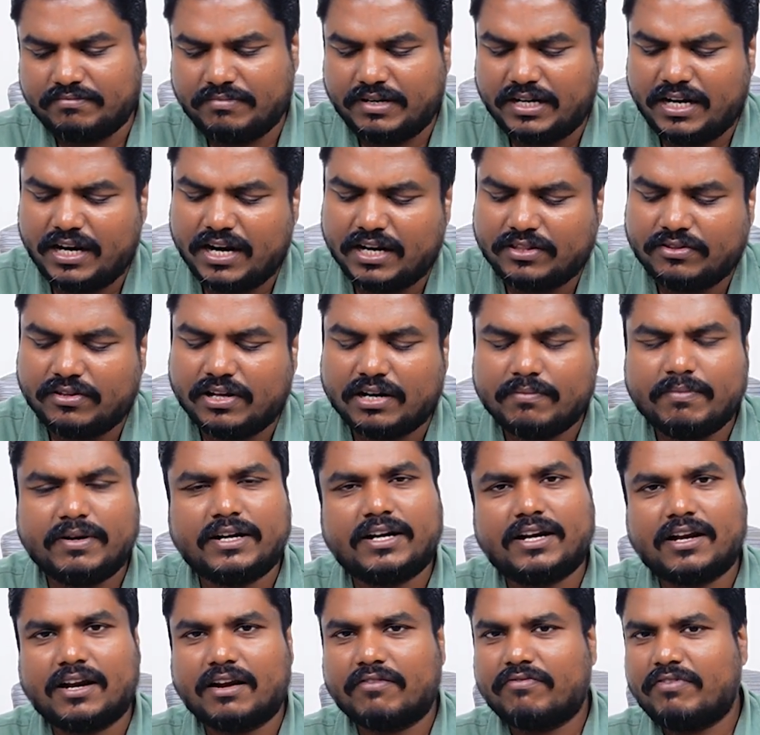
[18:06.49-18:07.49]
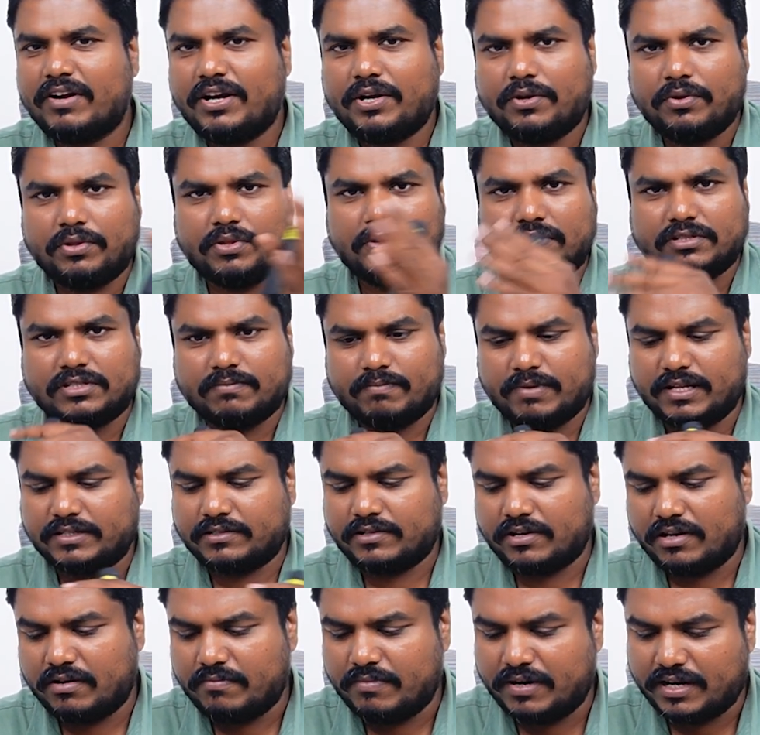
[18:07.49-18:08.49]
Middle Earth orbit roughly 2000 plus
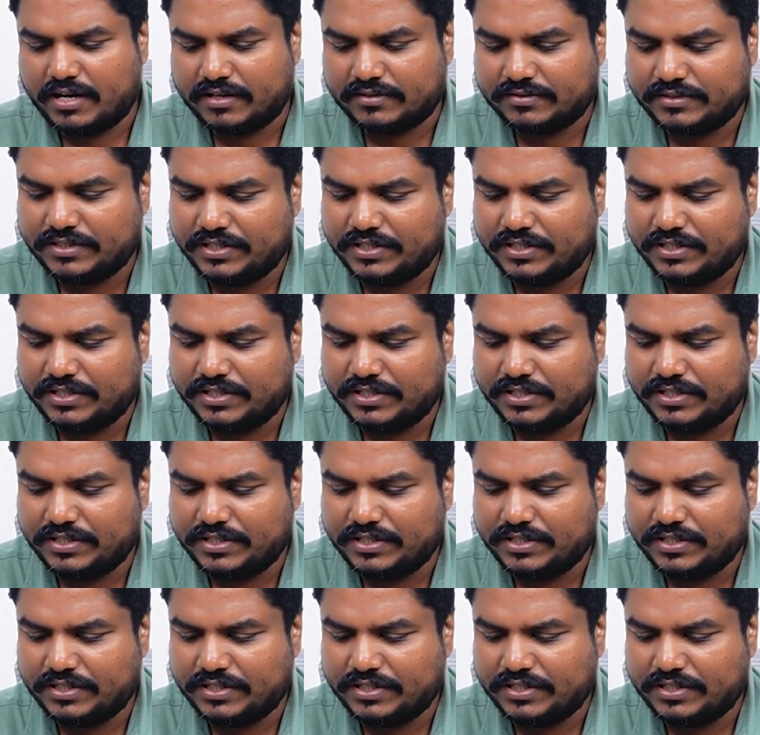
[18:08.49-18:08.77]
kilometers.